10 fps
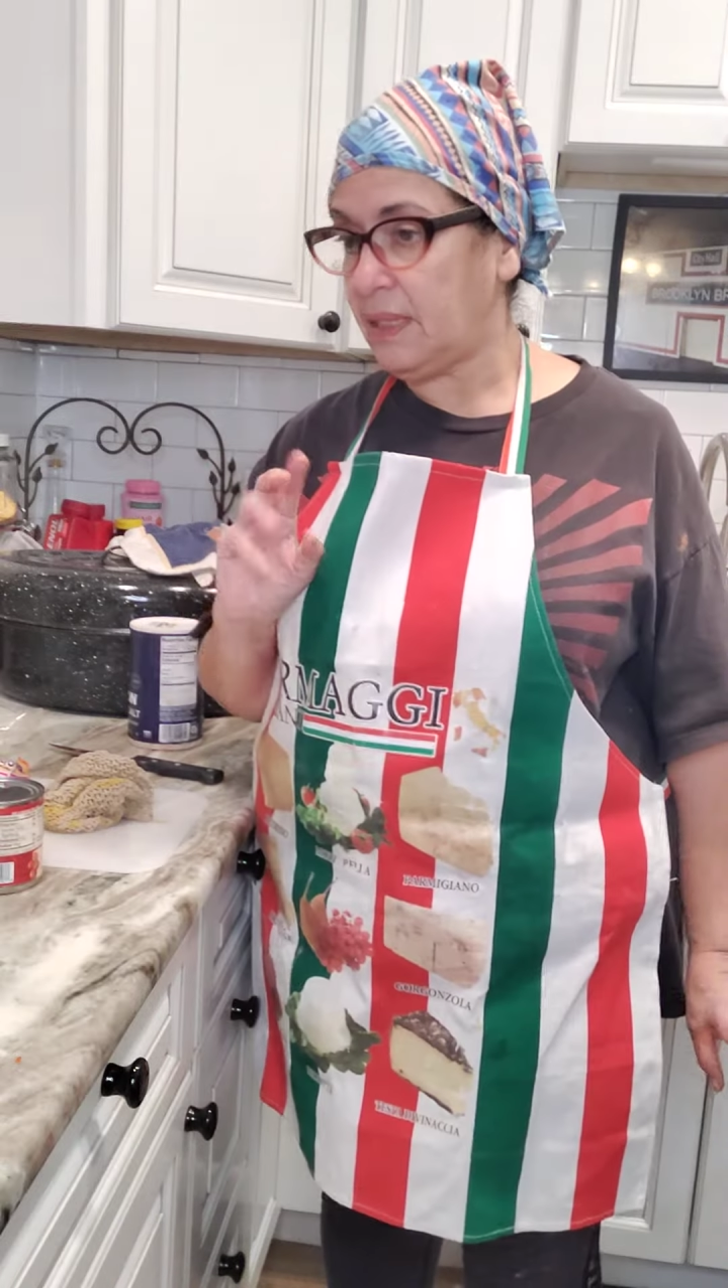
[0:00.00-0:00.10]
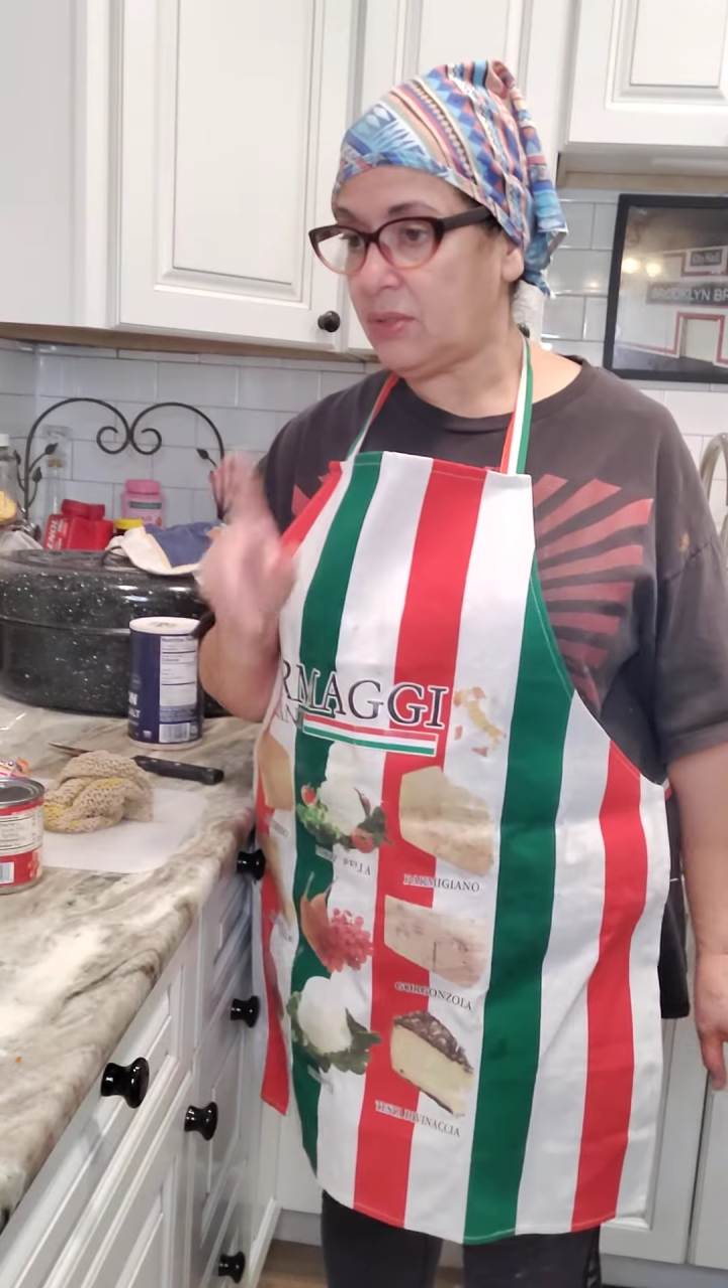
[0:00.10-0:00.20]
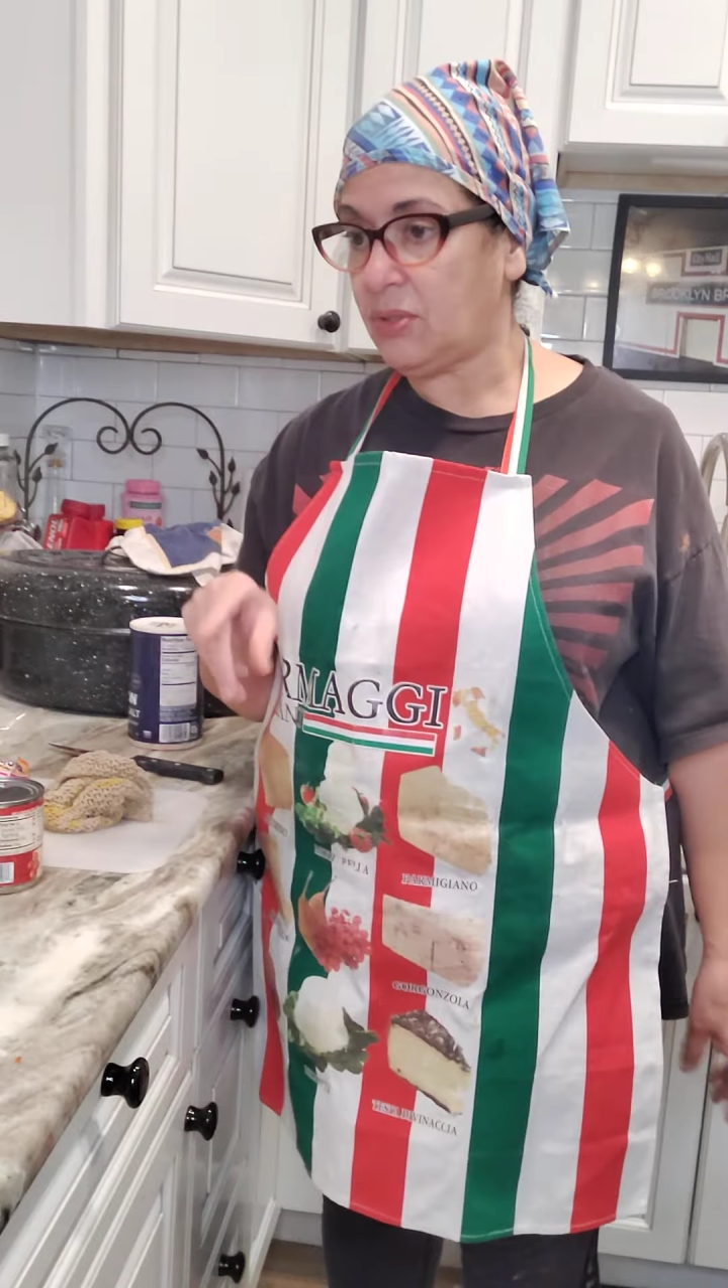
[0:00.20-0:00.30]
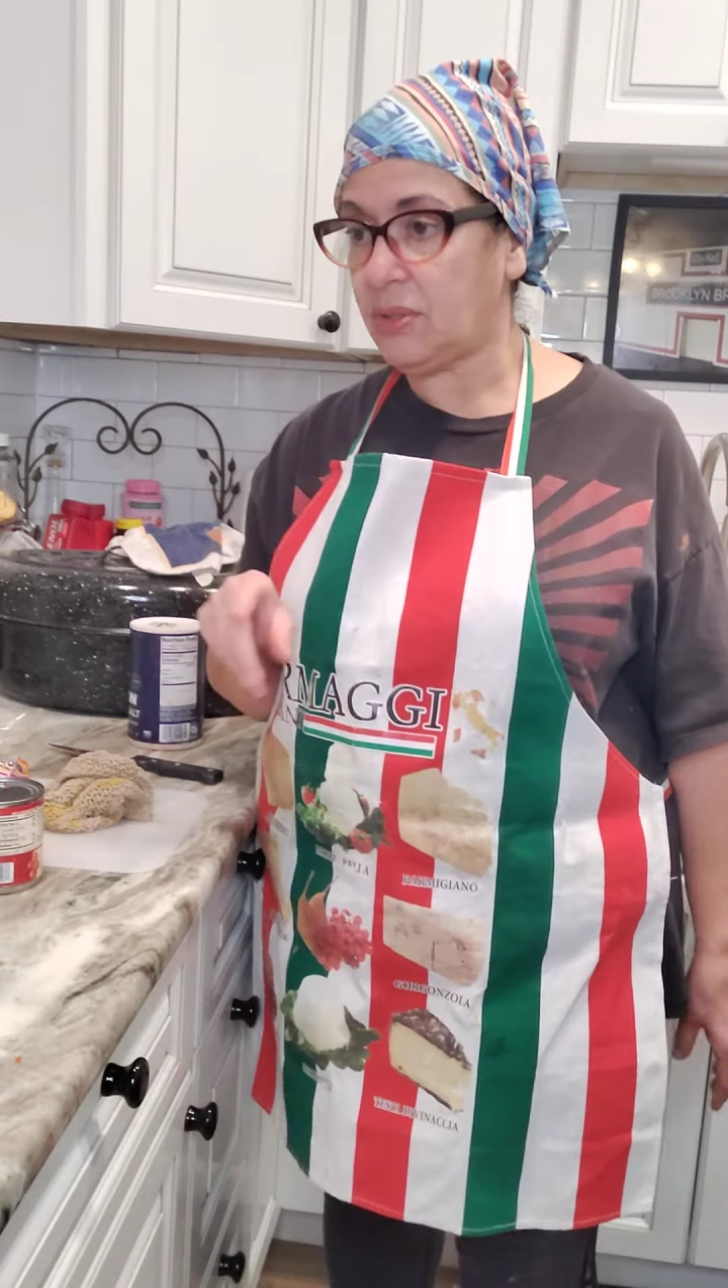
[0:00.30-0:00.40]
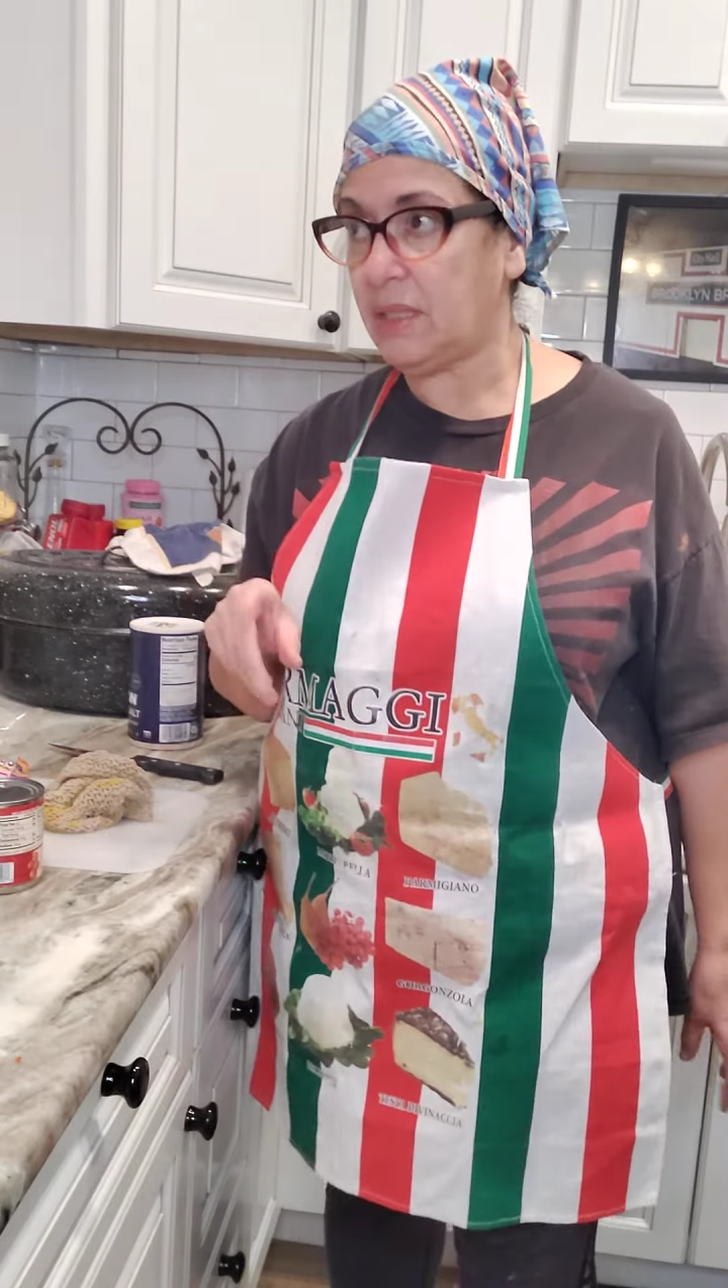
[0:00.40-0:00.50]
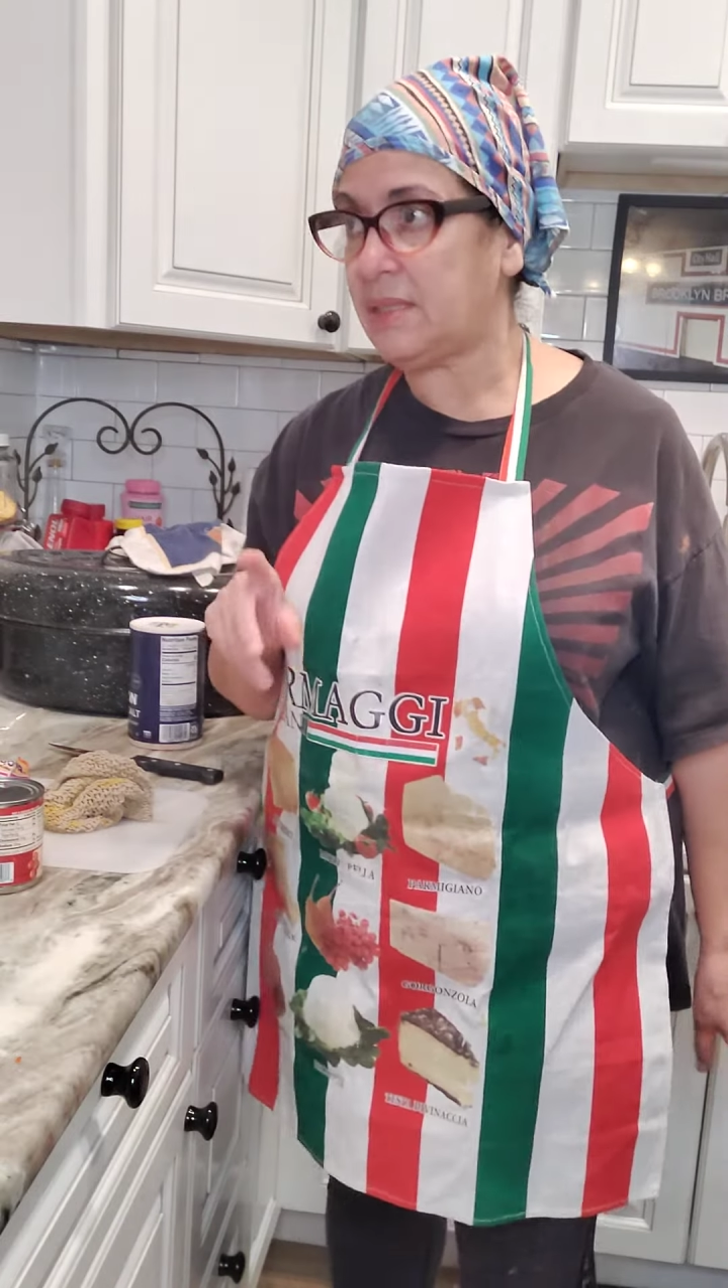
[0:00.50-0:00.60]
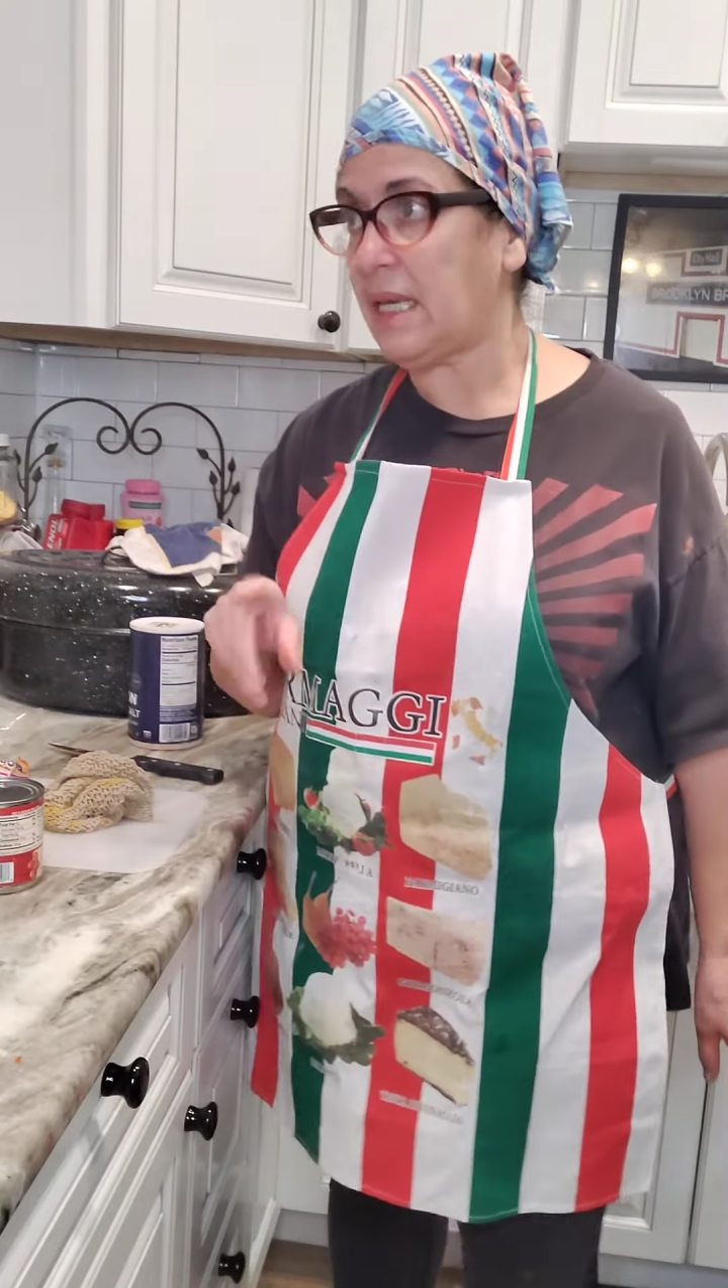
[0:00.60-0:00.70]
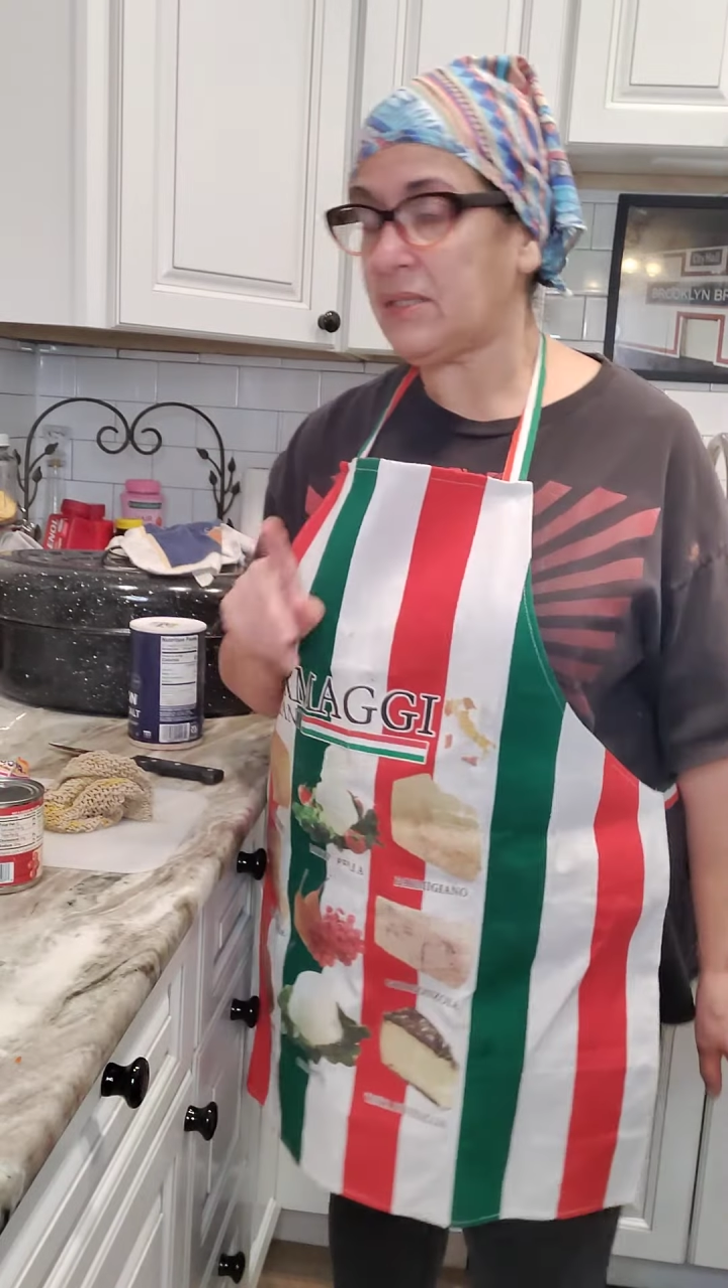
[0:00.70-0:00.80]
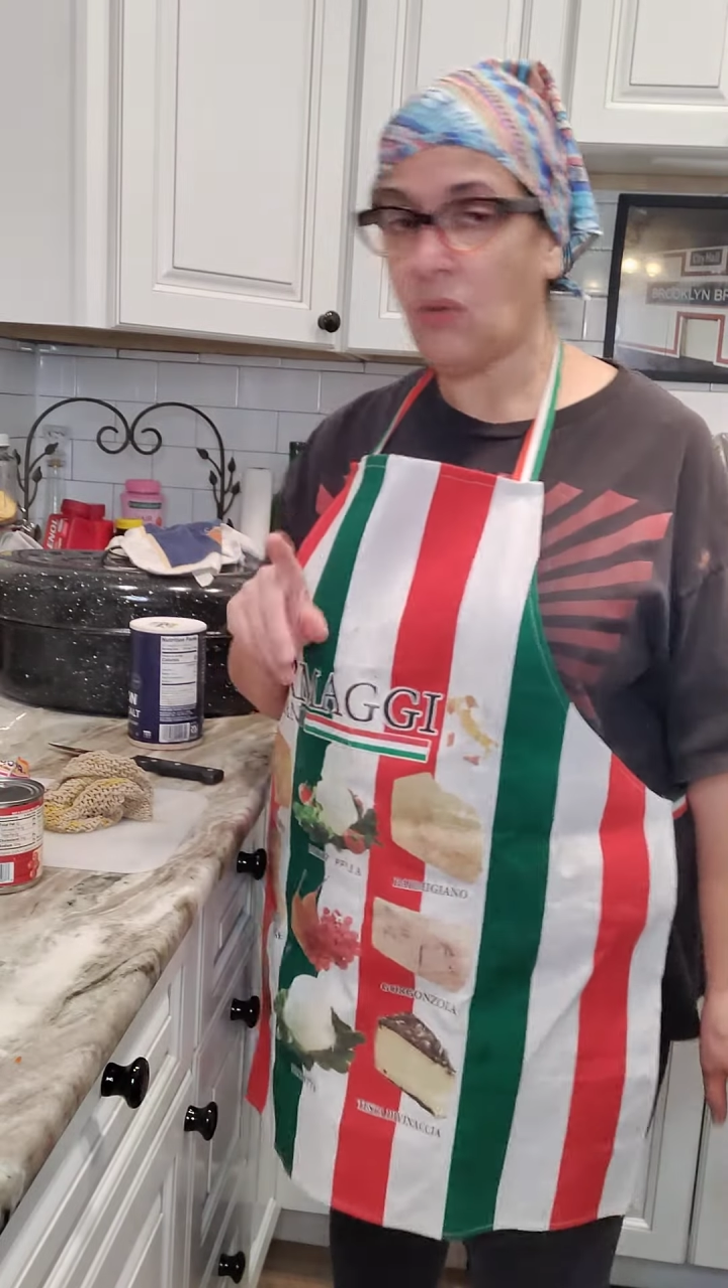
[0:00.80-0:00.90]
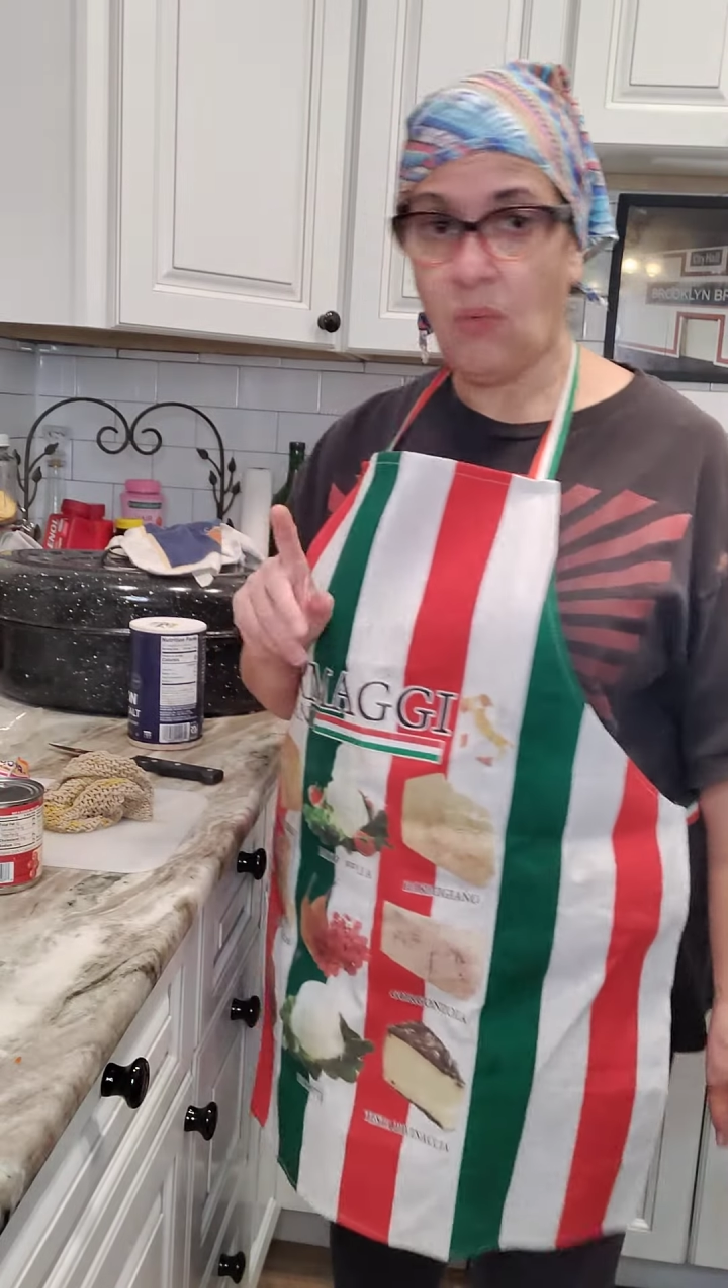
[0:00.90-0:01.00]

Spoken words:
it takes